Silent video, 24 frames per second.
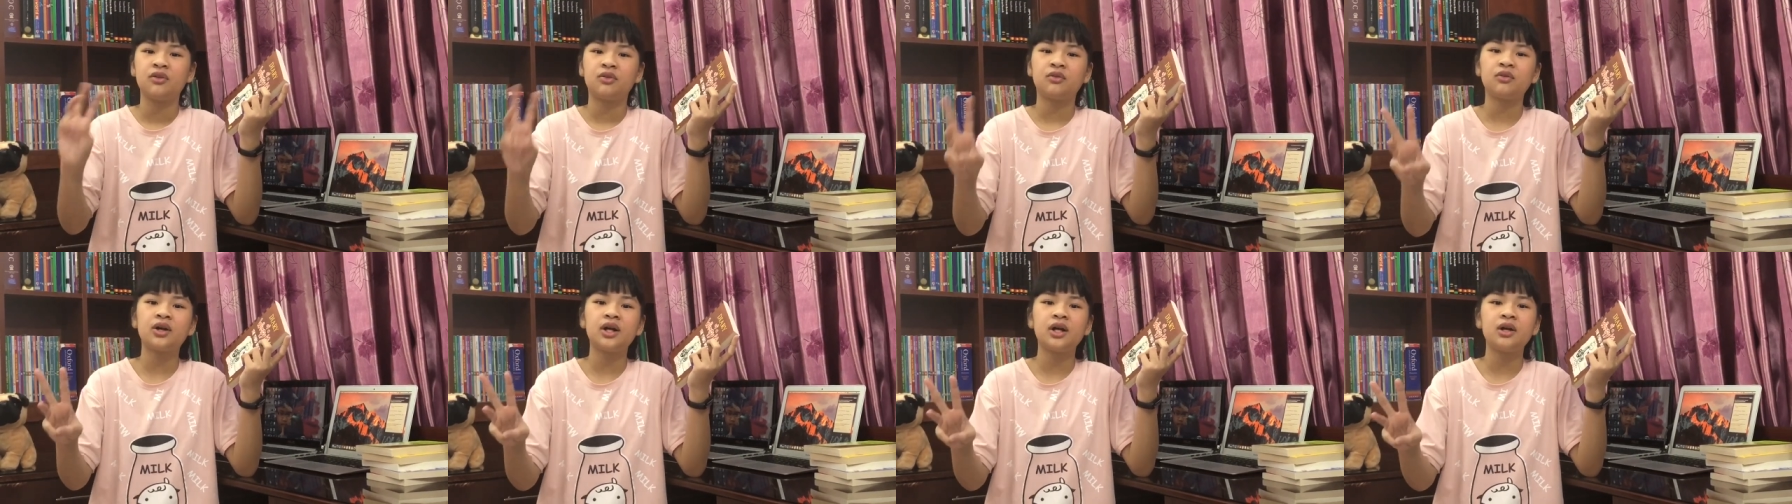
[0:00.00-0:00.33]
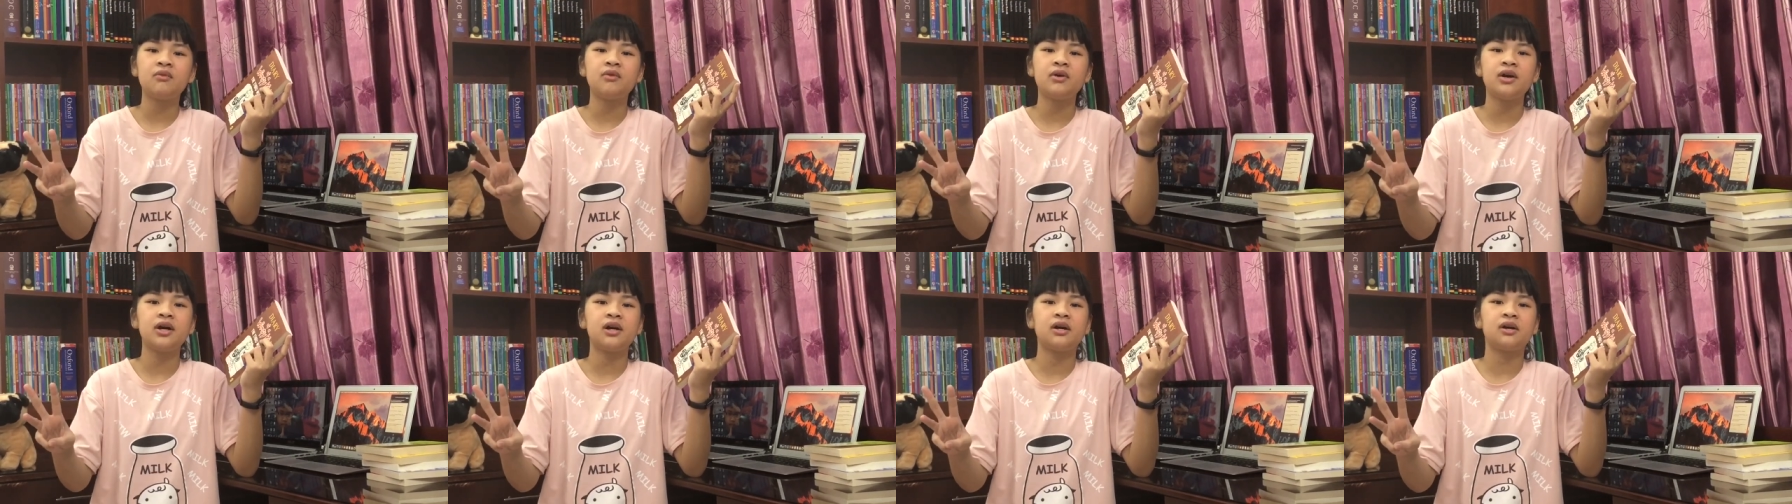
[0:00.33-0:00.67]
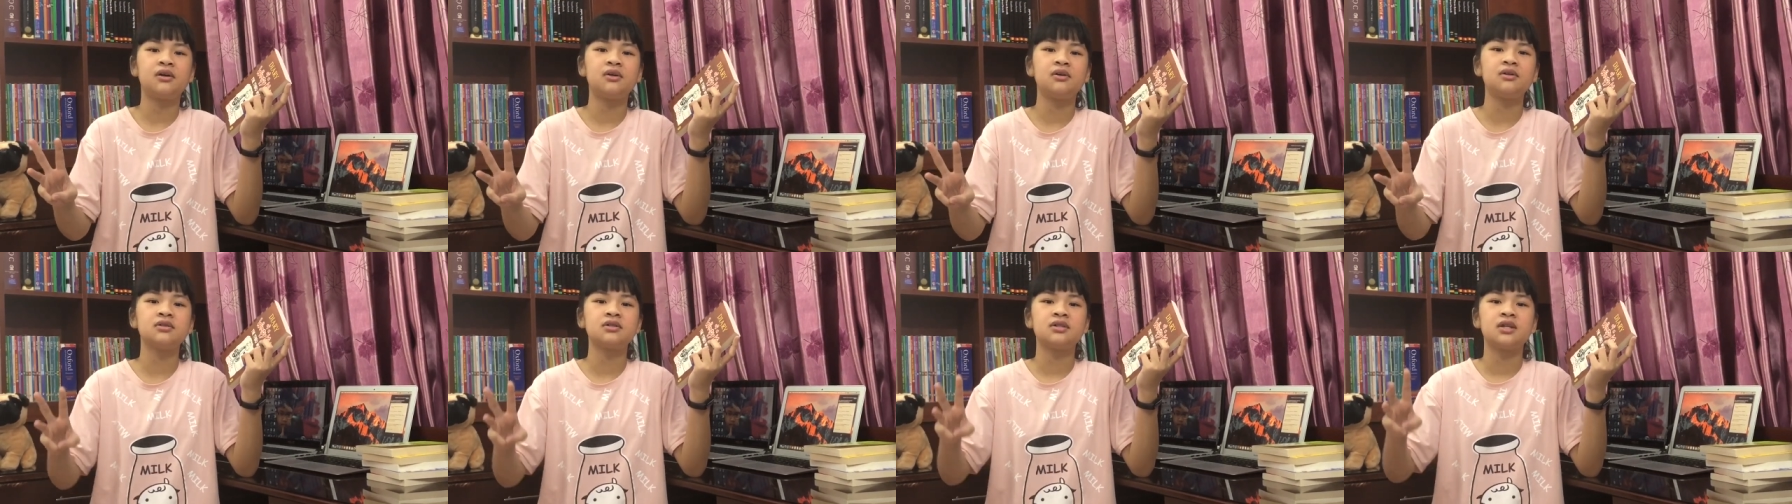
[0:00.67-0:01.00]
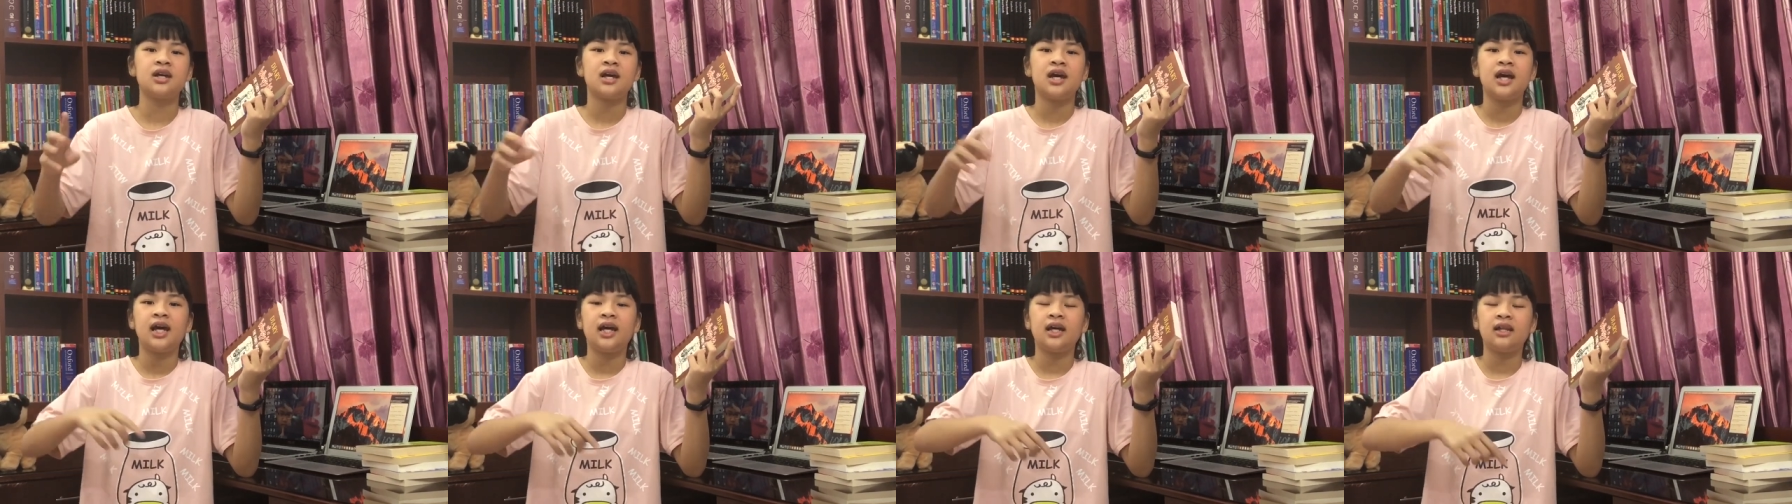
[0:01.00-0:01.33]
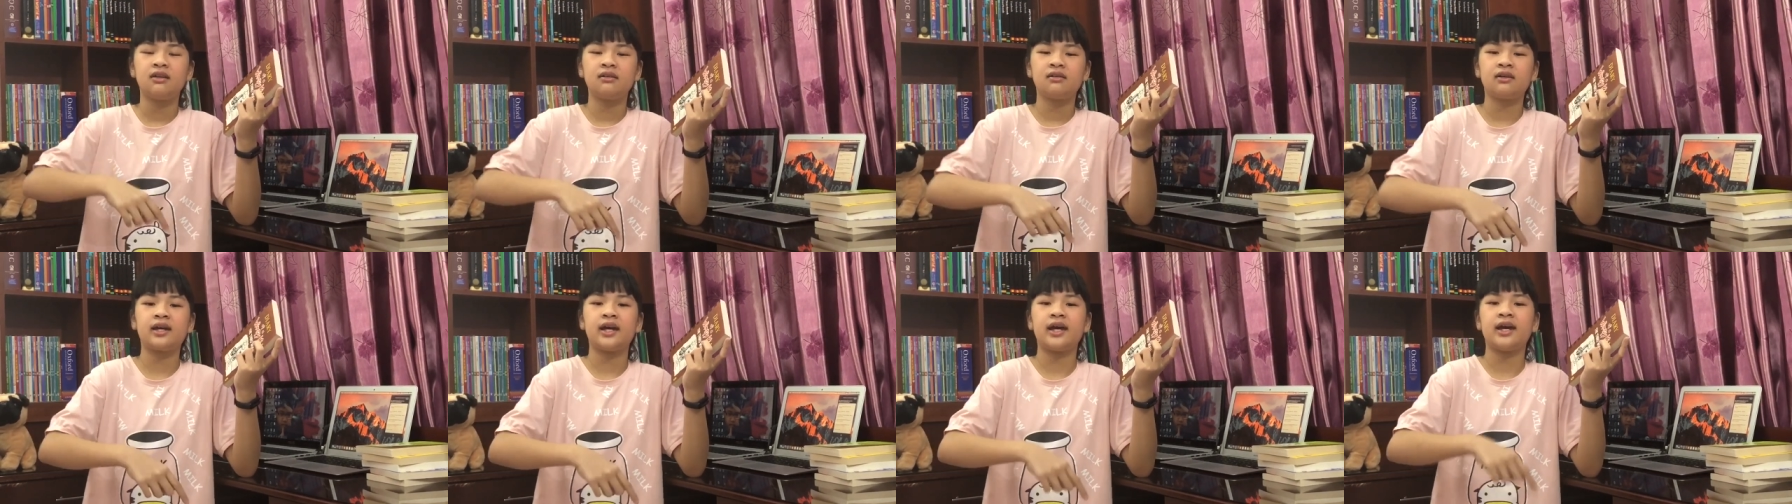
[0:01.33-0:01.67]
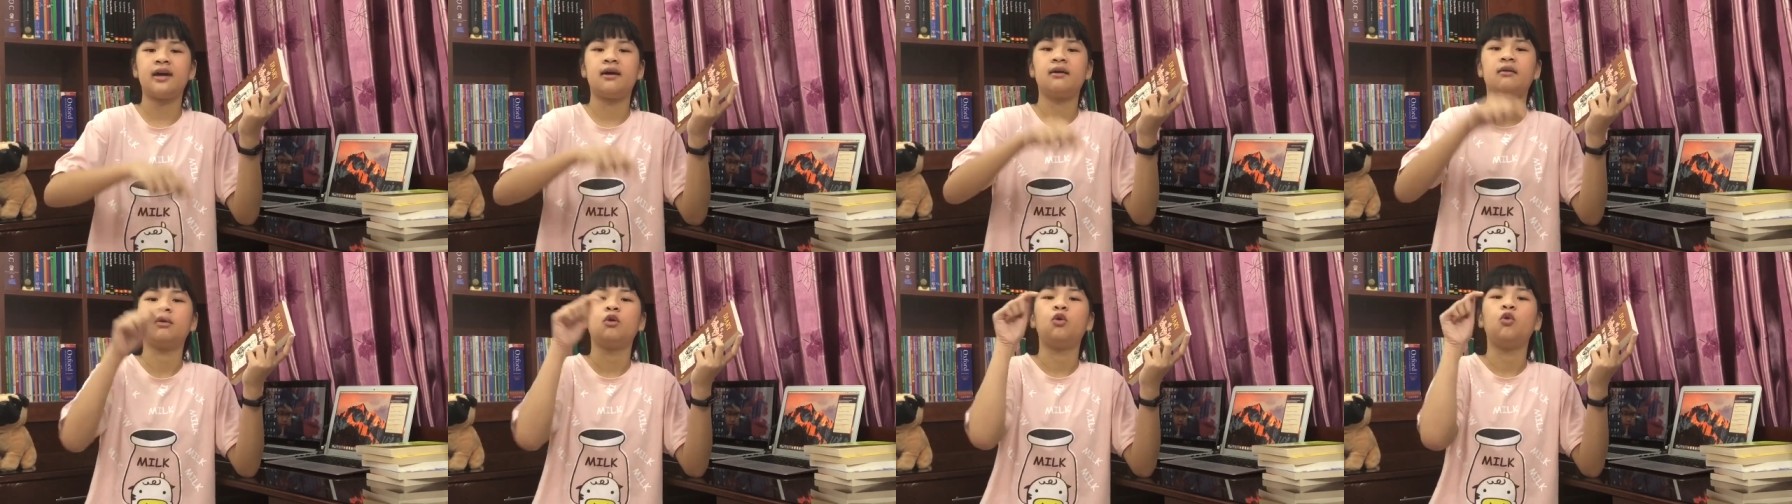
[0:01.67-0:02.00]
three wheels and you
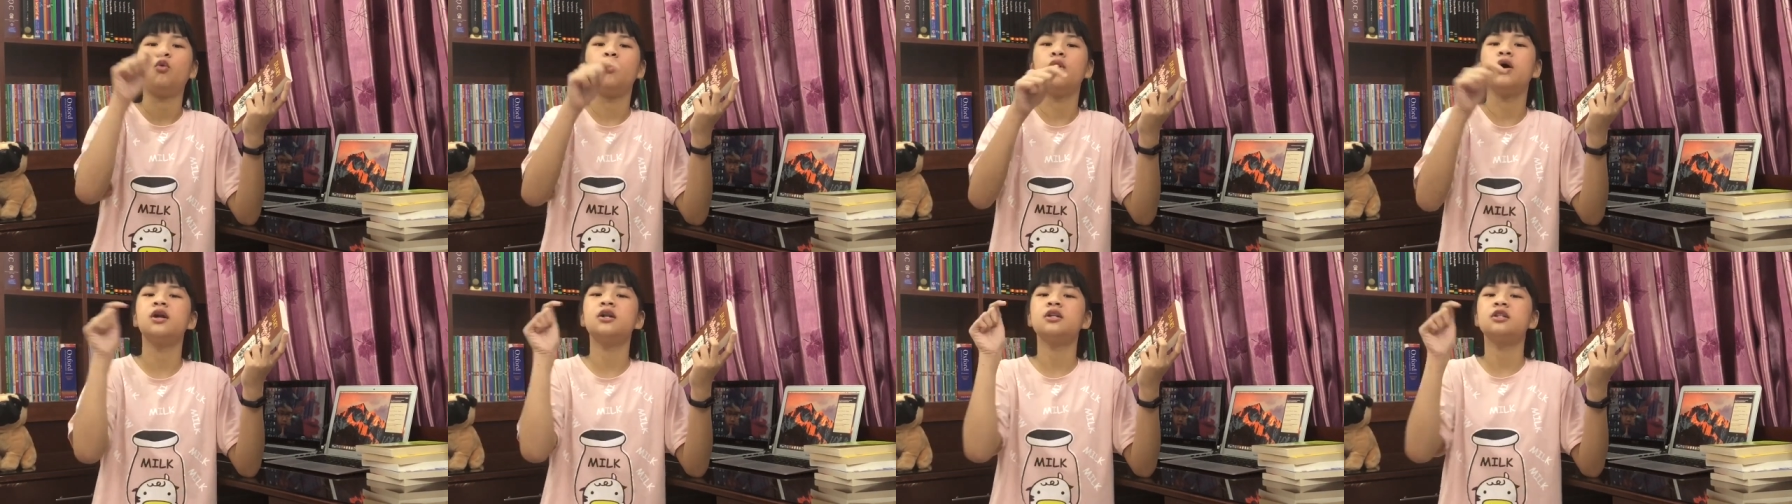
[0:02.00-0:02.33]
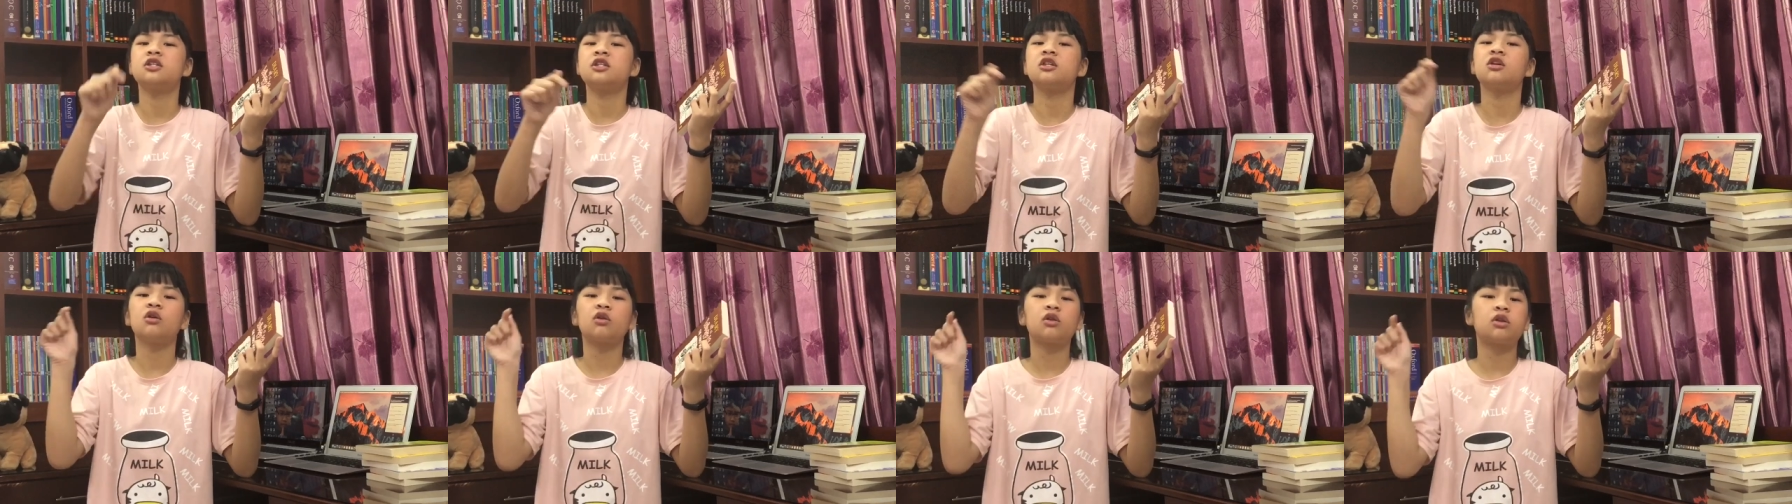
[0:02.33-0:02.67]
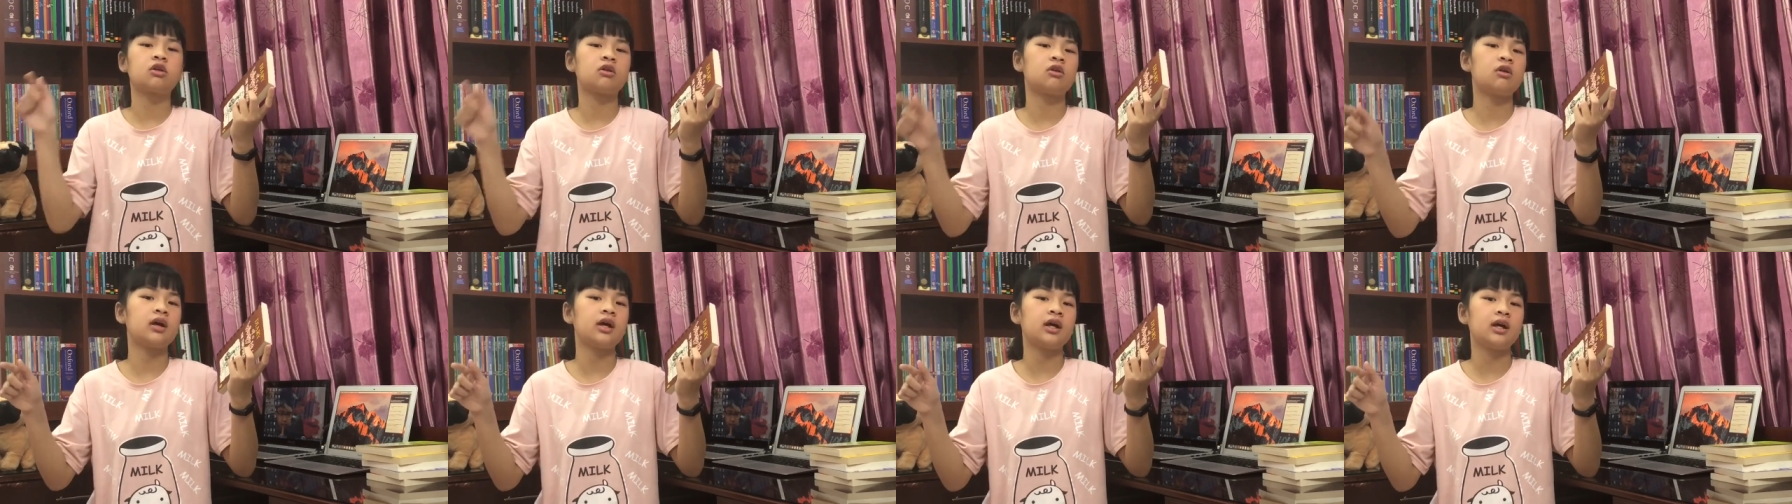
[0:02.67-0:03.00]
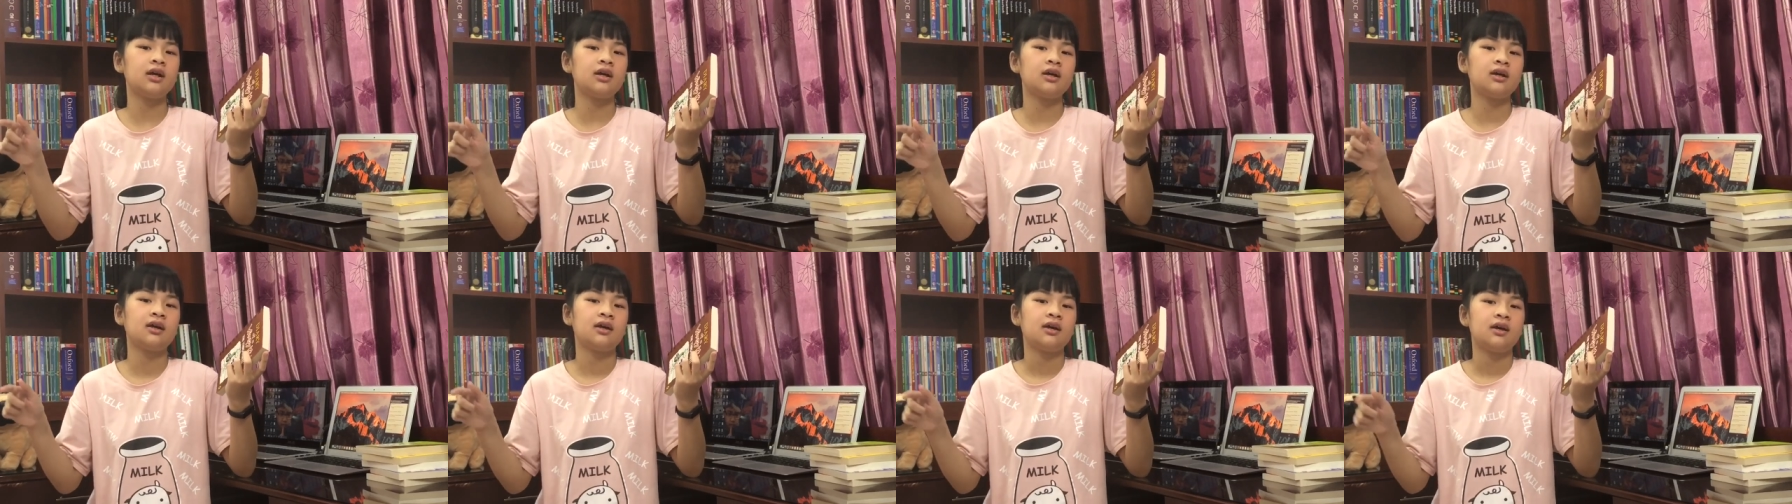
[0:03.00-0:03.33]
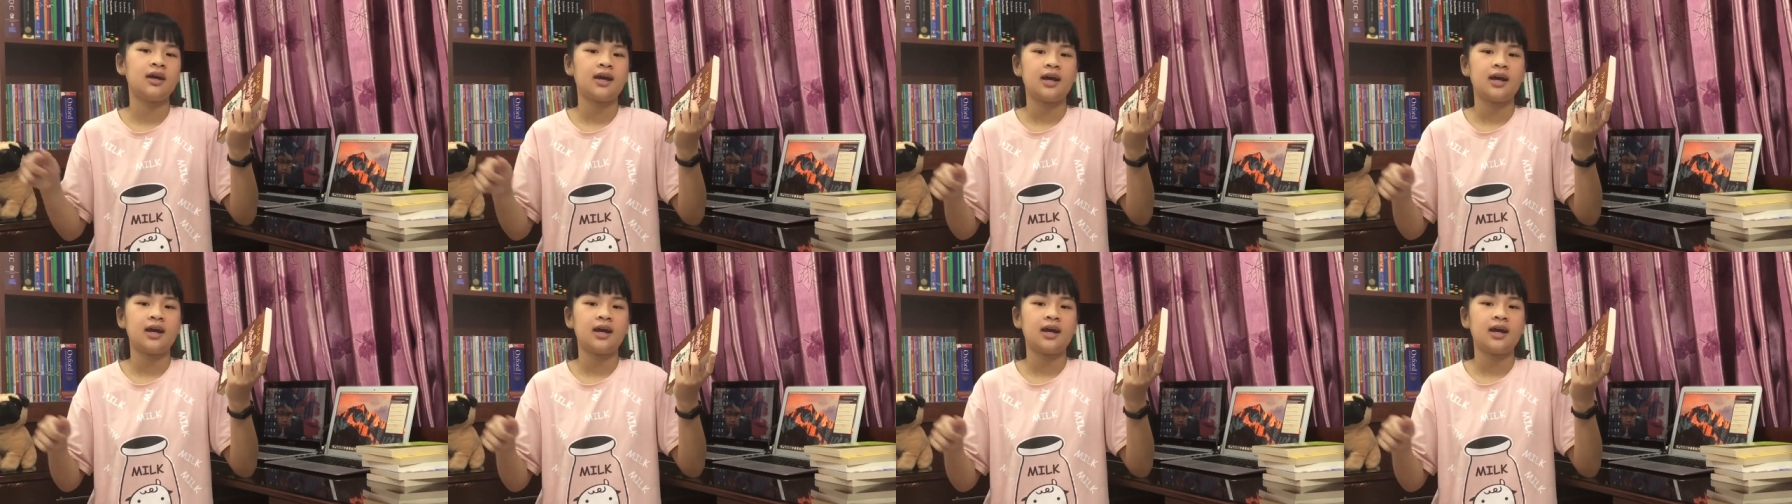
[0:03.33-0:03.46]
count one two three